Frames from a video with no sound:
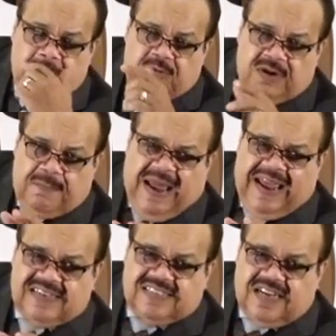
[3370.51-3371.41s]
when the
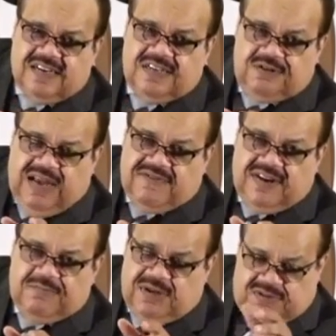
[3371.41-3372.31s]
man said, you have
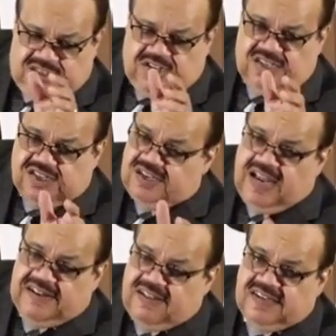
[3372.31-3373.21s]
it, the judge said, you
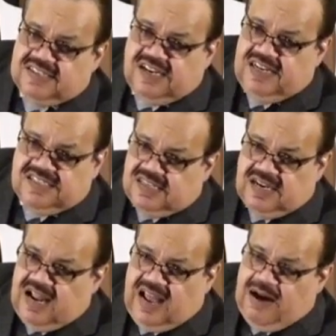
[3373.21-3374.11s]
got anything to say? He said,
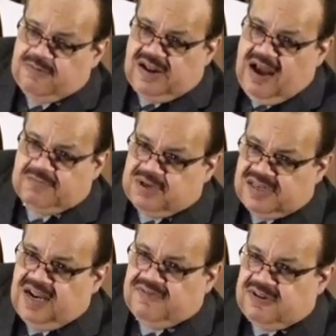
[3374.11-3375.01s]
I, I, would, I would
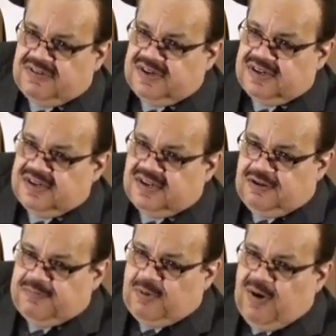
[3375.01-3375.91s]
never
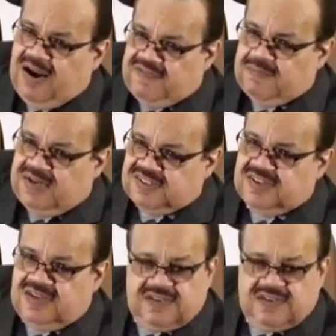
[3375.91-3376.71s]
kill my wife and my son.